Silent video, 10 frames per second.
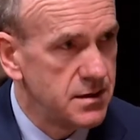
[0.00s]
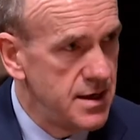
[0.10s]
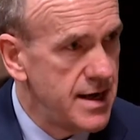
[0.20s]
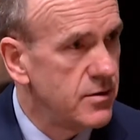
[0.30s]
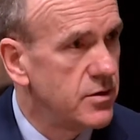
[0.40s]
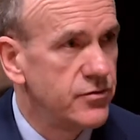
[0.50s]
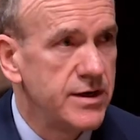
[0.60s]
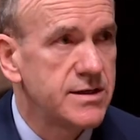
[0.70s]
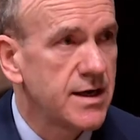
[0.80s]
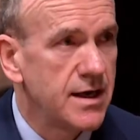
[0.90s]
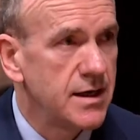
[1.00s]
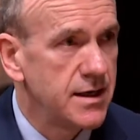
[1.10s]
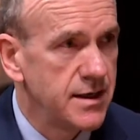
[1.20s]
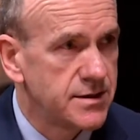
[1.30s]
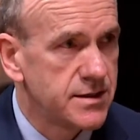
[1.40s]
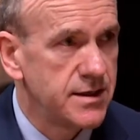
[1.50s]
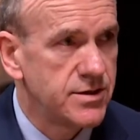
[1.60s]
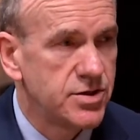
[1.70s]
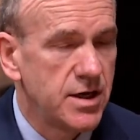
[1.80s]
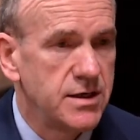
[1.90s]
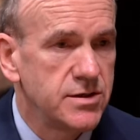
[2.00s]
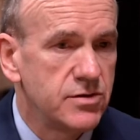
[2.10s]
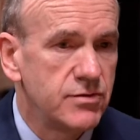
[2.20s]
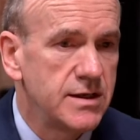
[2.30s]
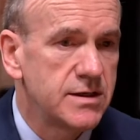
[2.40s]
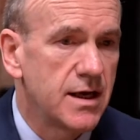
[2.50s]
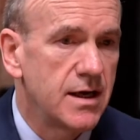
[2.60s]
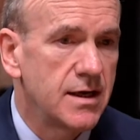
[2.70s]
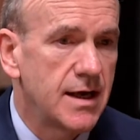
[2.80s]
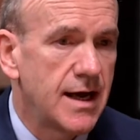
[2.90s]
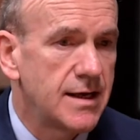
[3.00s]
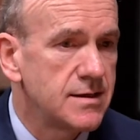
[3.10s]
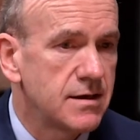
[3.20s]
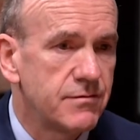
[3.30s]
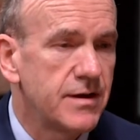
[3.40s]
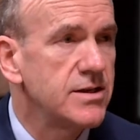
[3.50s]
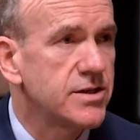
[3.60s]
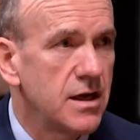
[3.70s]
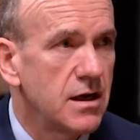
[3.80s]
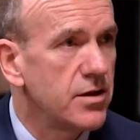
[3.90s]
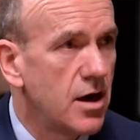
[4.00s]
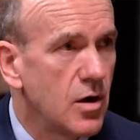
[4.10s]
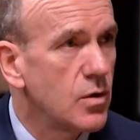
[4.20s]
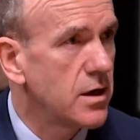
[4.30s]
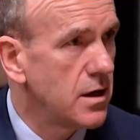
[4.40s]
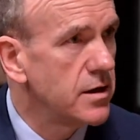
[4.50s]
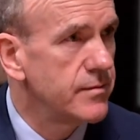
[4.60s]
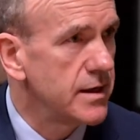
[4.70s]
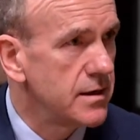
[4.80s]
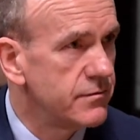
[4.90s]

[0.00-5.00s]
Now on retailing, it's it's changing retailing, and eventually on the whole economy,